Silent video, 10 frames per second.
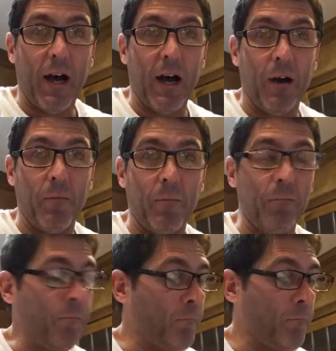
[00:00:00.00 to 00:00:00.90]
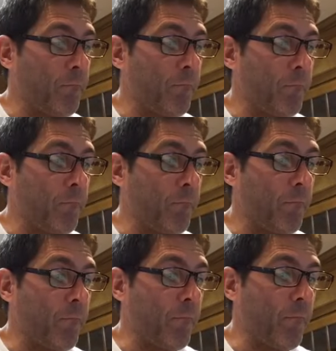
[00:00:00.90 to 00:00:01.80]
Um,
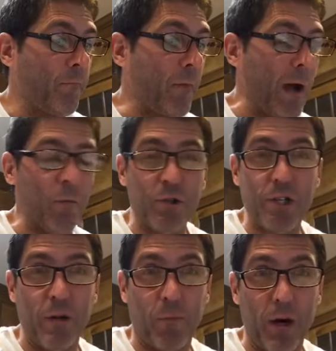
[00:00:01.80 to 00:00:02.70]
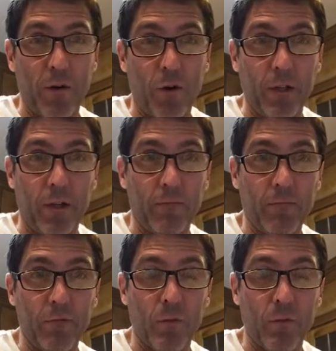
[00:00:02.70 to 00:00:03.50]
I will see you bright and early